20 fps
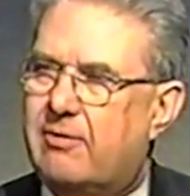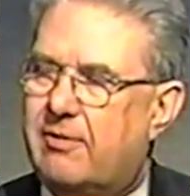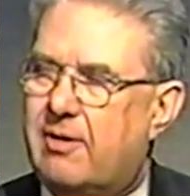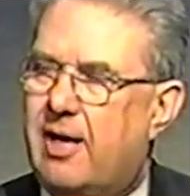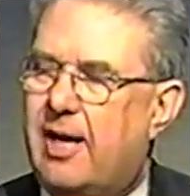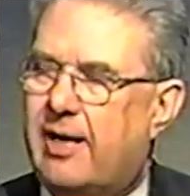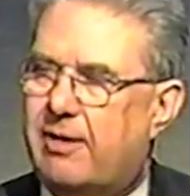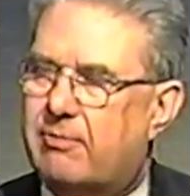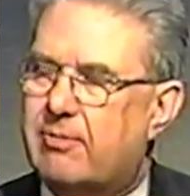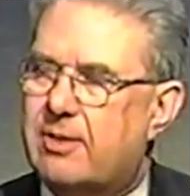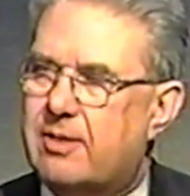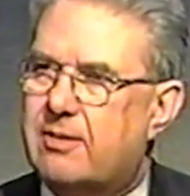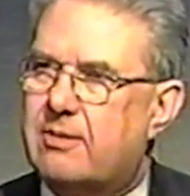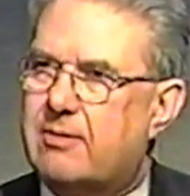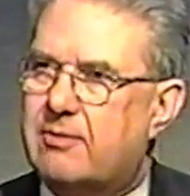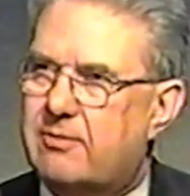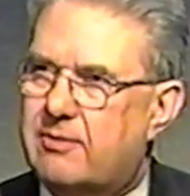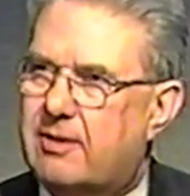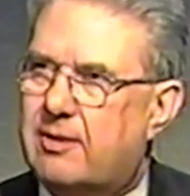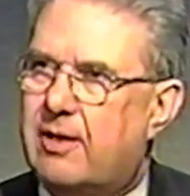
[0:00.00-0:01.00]
accurate
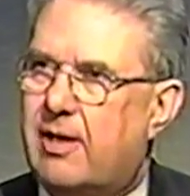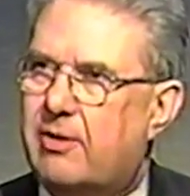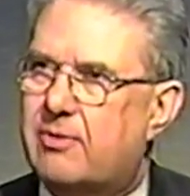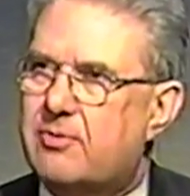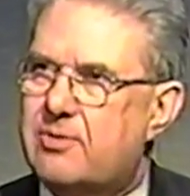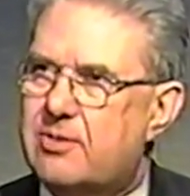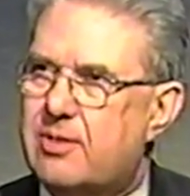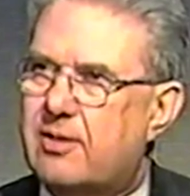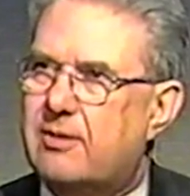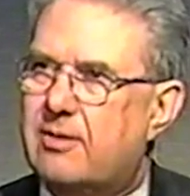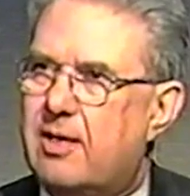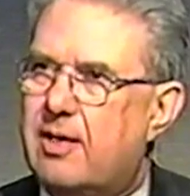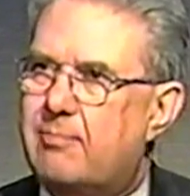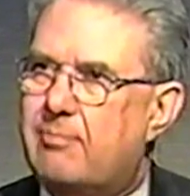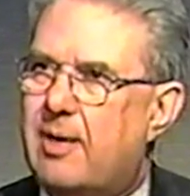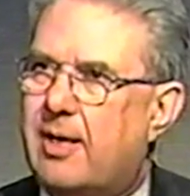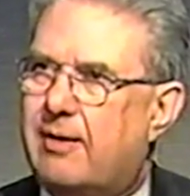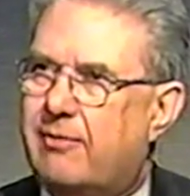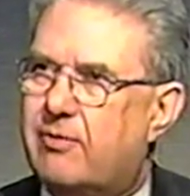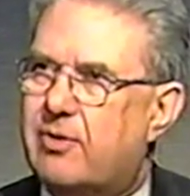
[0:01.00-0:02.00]
counts and, and
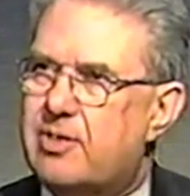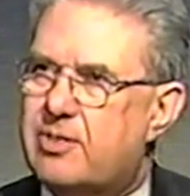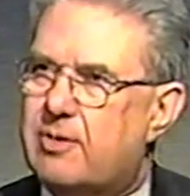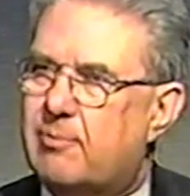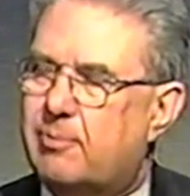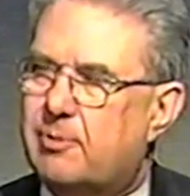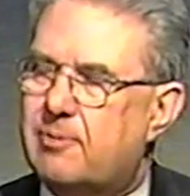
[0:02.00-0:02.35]
make it very simple.